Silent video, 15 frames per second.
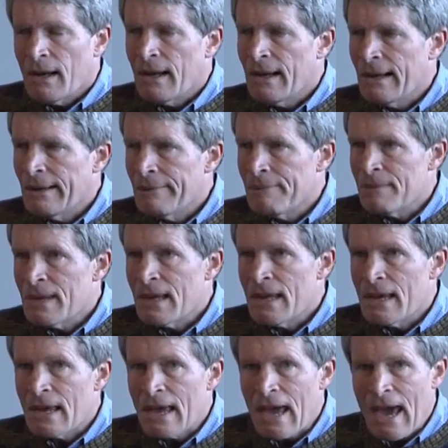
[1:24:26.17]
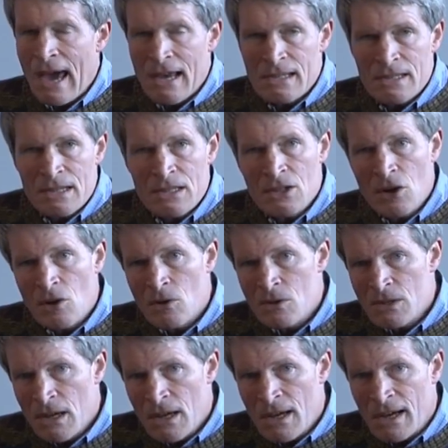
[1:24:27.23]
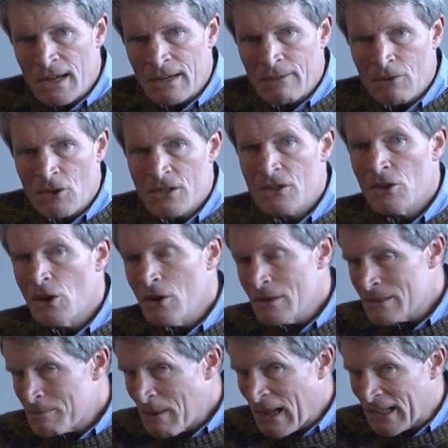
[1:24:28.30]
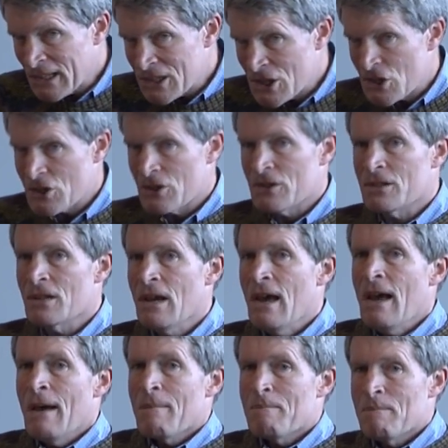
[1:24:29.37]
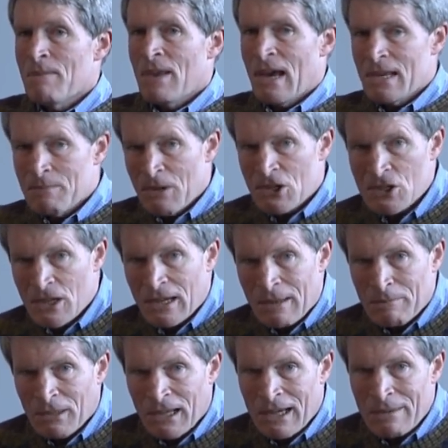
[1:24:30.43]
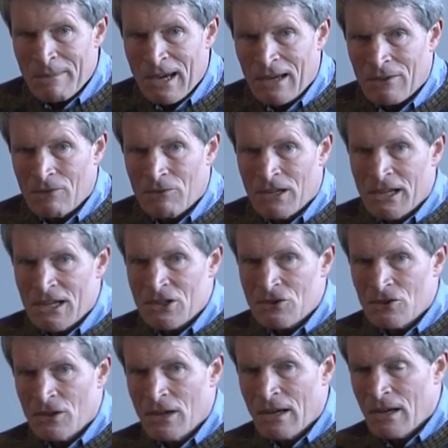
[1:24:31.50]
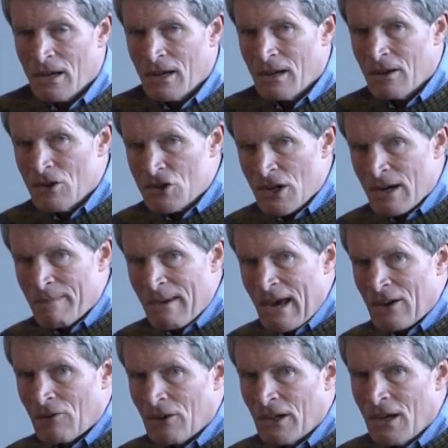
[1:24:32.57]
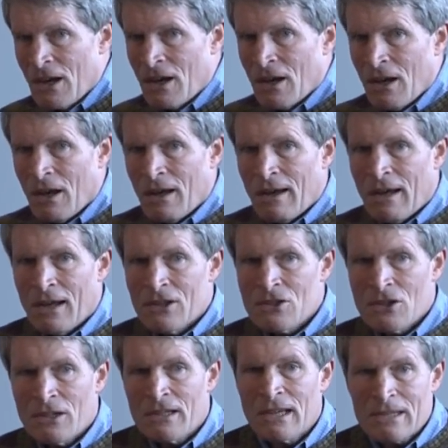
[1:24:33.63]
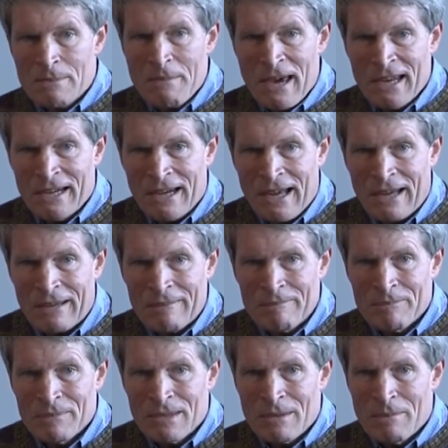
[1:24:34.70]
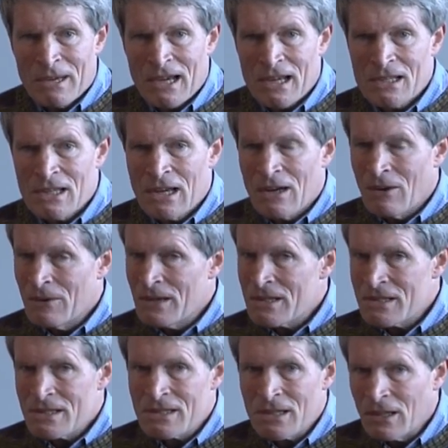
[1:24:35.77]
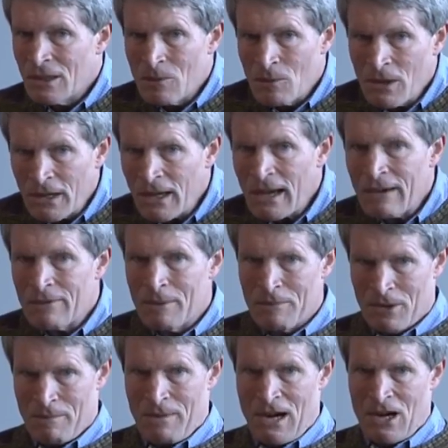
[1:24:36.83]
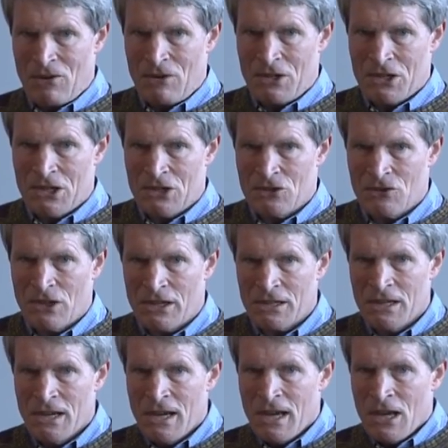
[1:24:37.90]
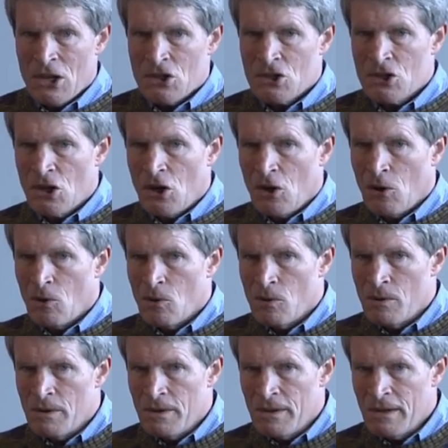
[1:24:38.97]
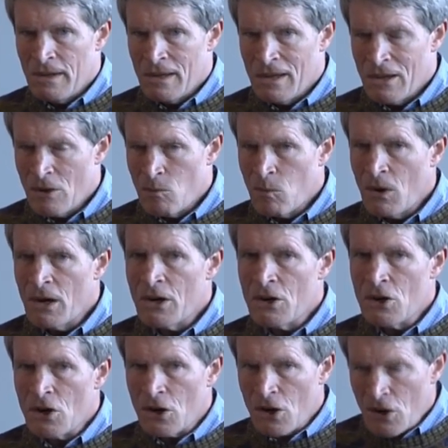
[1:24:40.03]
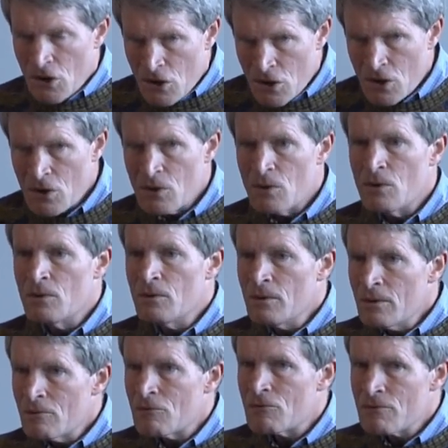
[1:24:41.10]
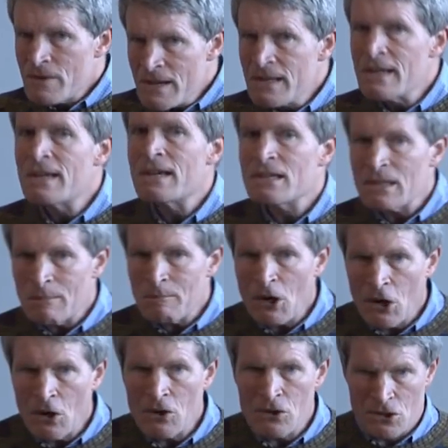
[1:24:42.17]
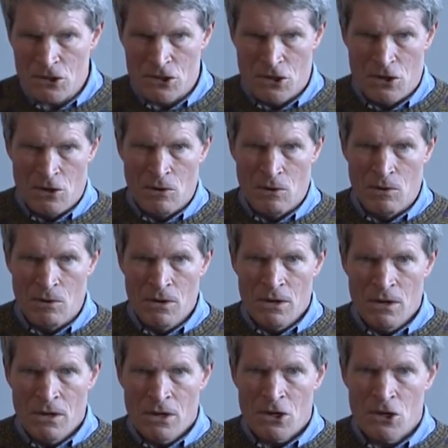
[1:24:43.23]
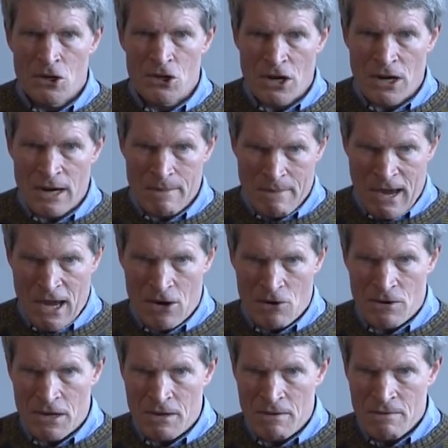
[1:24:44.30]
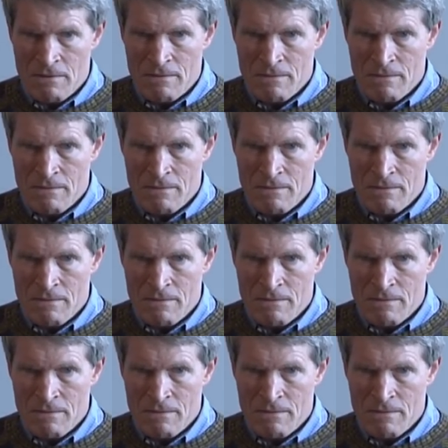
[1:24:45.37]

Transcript: Uh, as this goes on, of course, those politicians, as much as they complain about redistrict, uh, uh gerrymandering, start to get dependent on it because they don't necessarily want to have a more moderate district so you wonder who really is opposed to gerrymandering